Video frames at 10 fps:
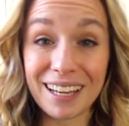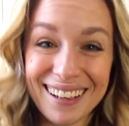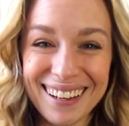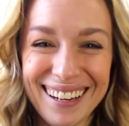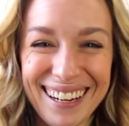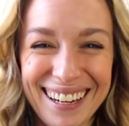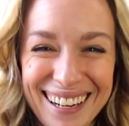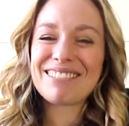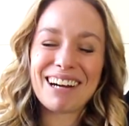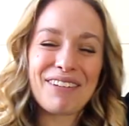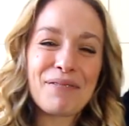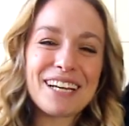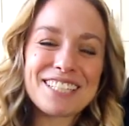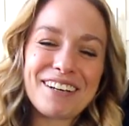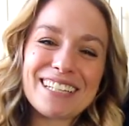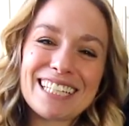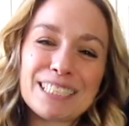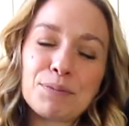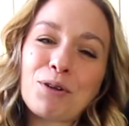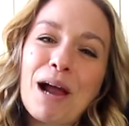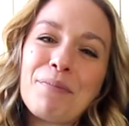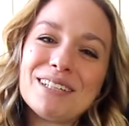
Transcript: So anyway, make sure you hit that subscribe